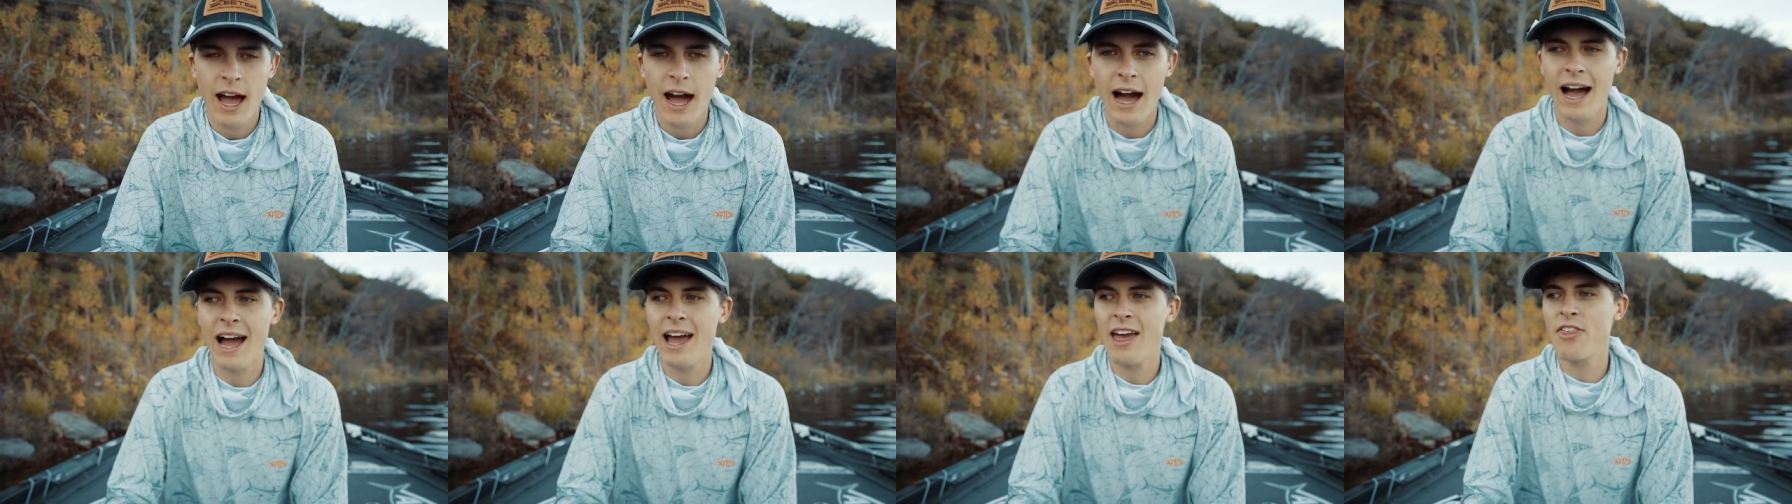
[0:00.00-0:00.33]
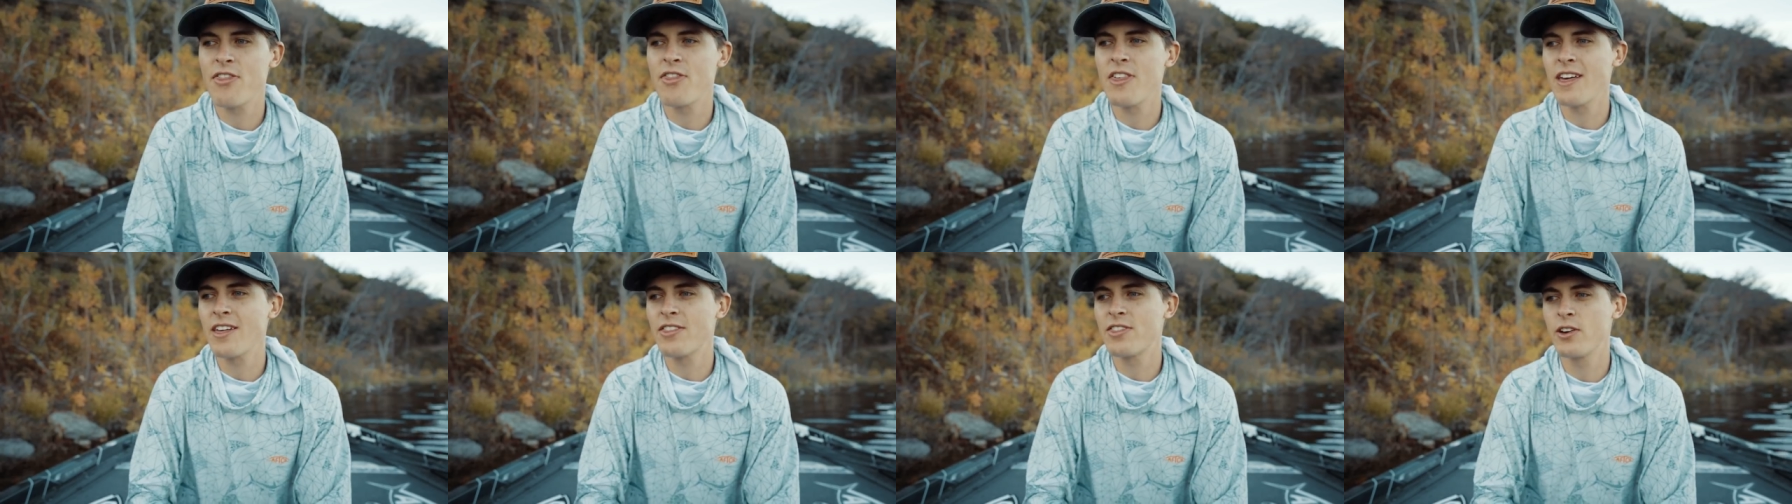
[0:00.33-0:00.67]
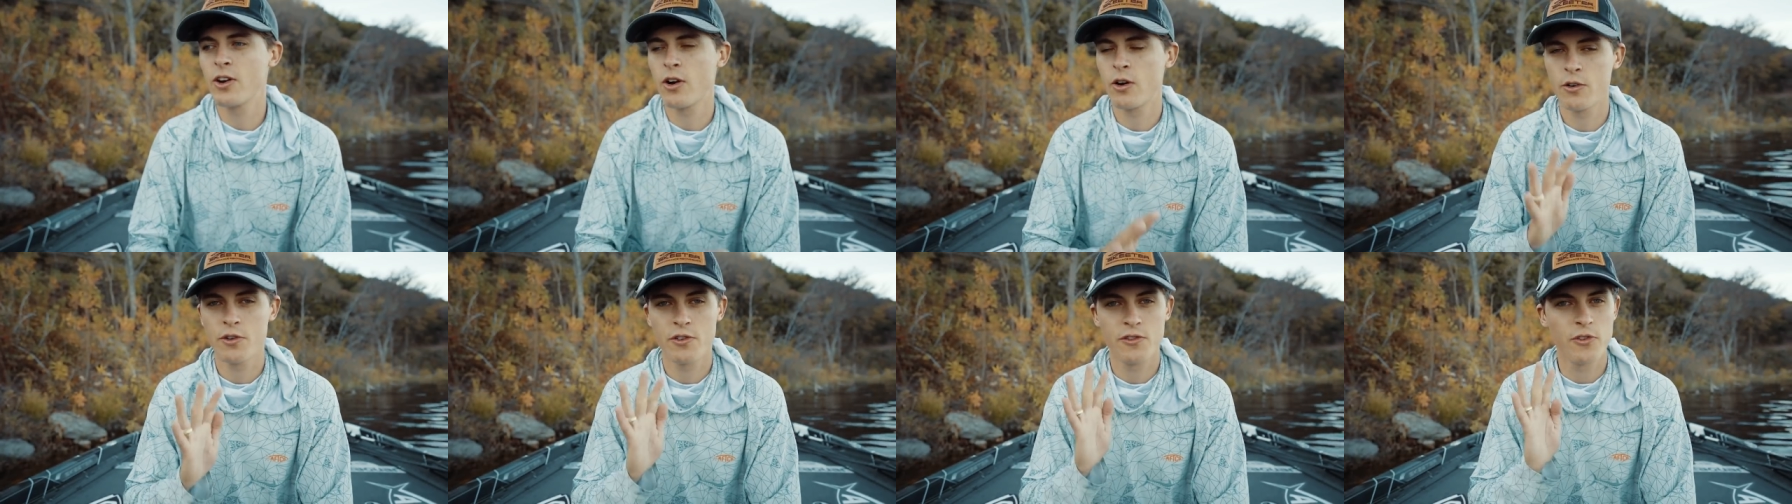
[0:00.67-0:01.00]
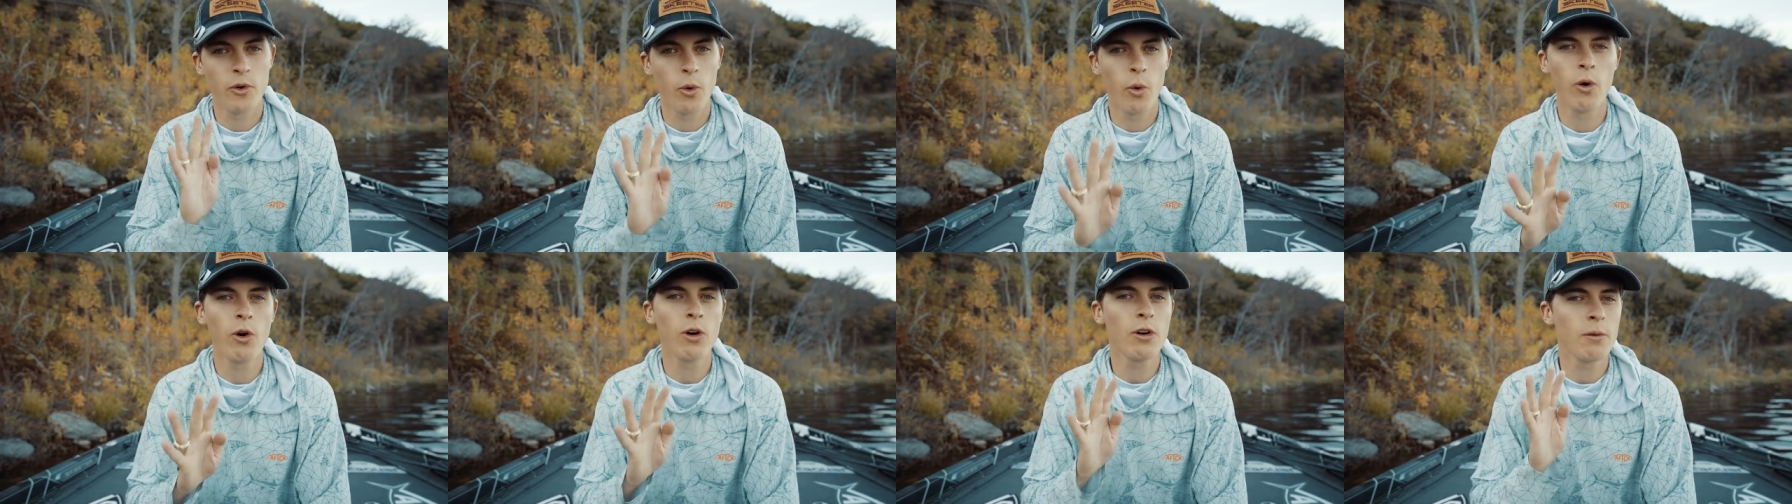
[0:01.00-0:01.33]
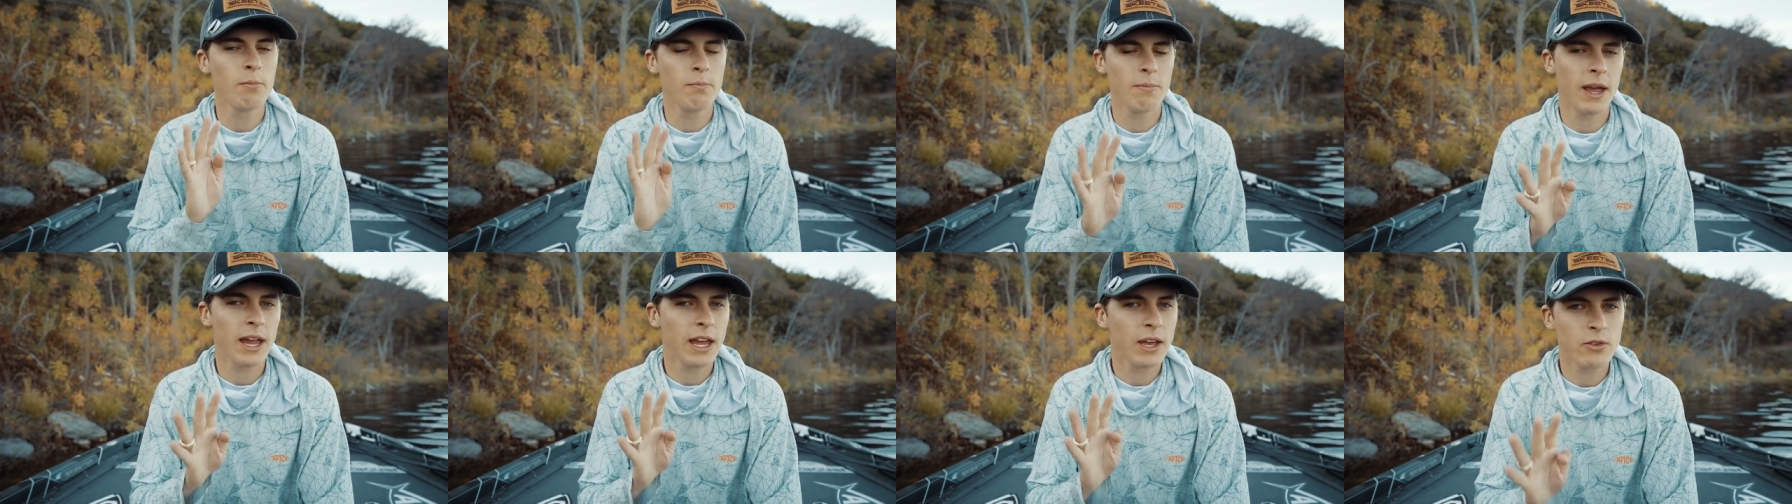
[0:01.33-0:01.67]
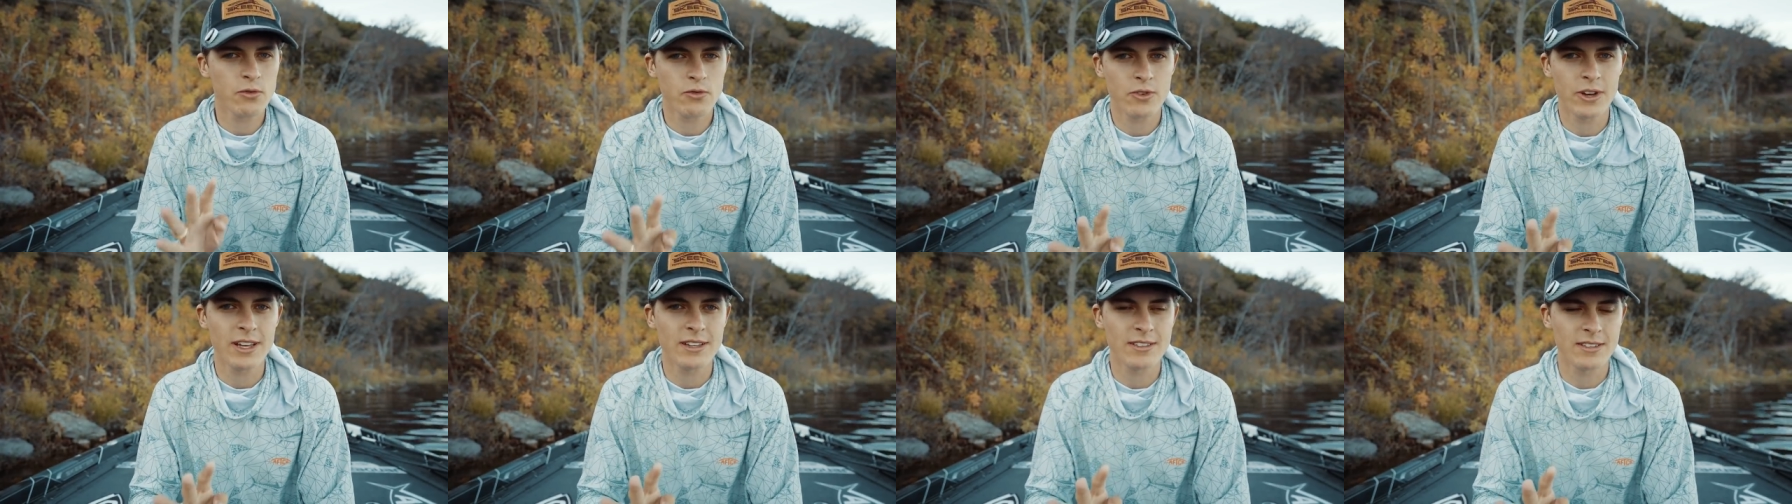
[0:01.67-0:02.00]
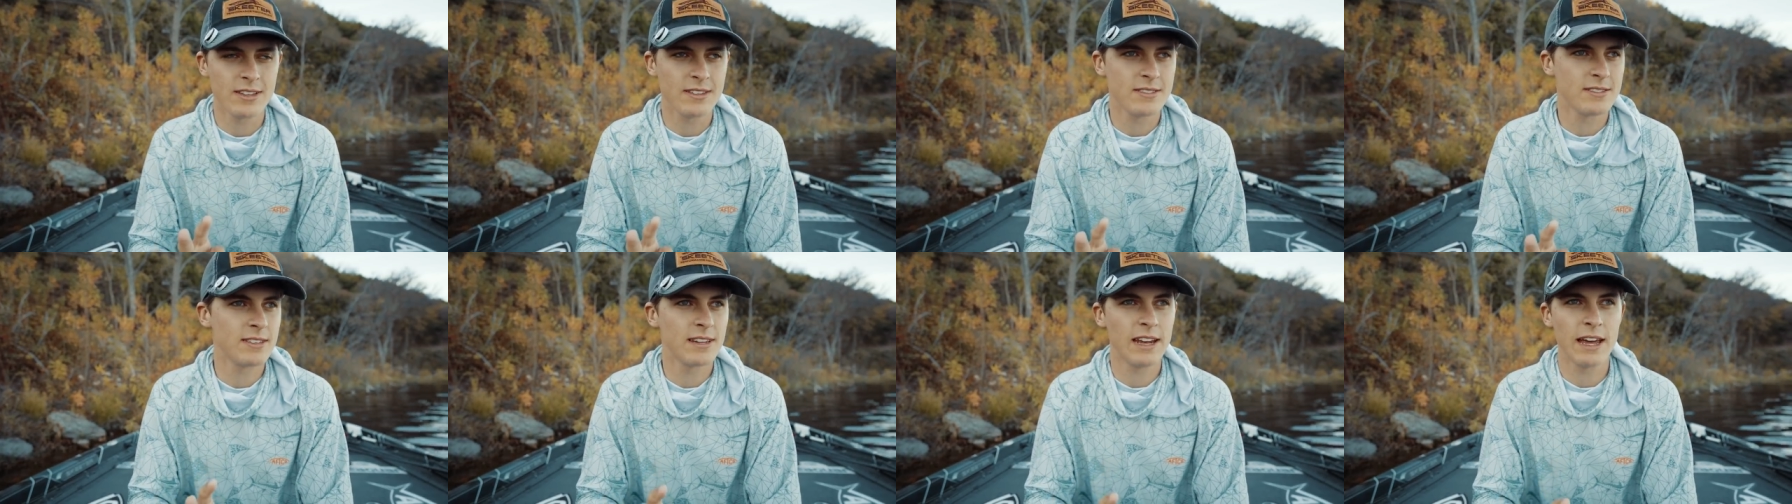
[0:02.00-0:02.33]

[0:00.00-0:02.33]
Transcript: I think there are four main reasons,